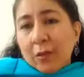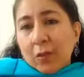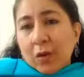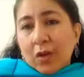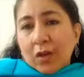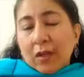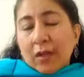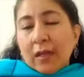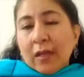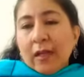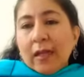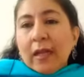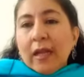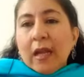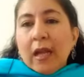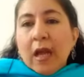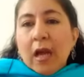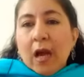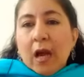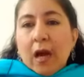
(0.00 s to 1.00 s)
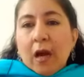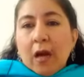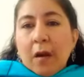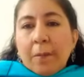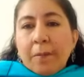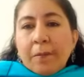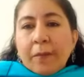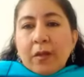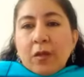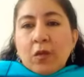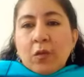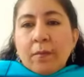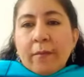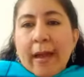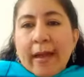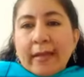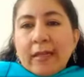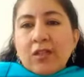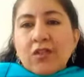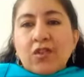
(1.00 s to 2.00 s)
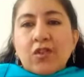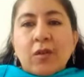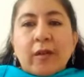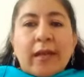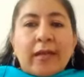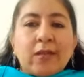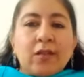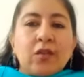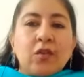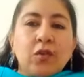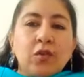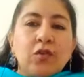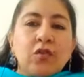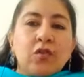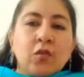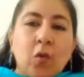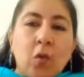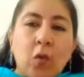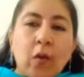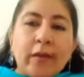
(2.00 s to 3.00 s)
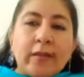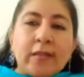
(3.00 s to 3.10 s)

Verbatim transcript: work. Um, you manage to get a good score